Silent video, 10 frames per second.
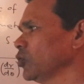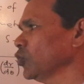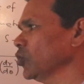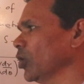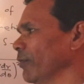
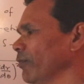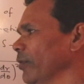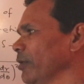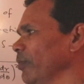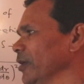root of
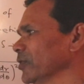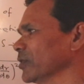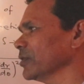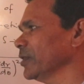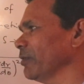1
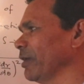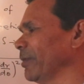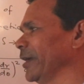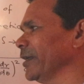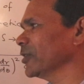plus dy
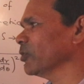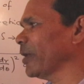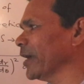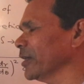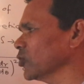by dx
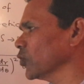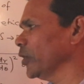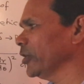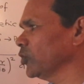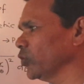bracket
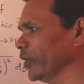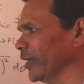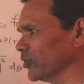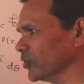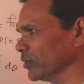square into
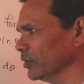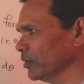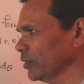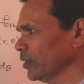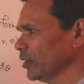dx.
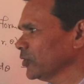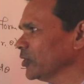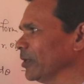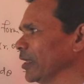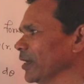
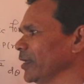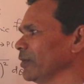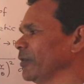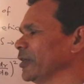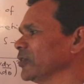Similarly,
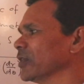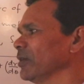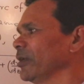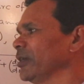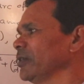if it is
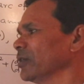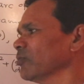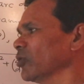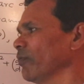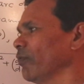given in
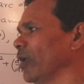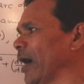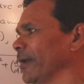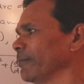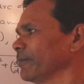terms of
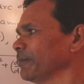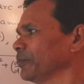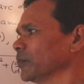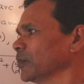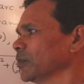y,
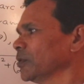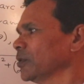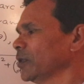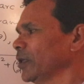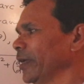
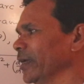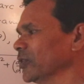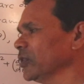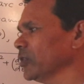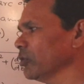
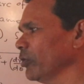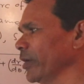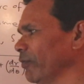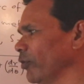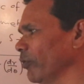x is equal to
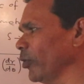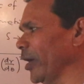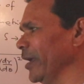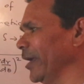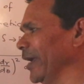f of
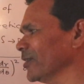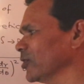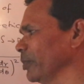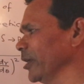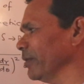y,
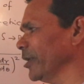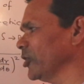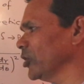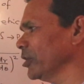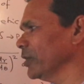s being
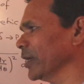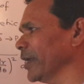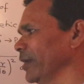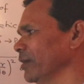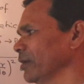measured
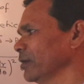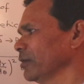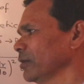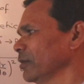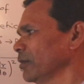again
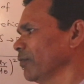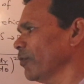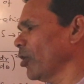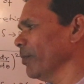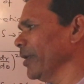
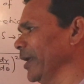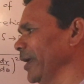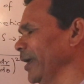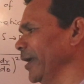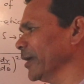from
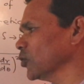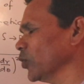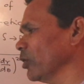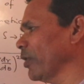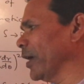a x1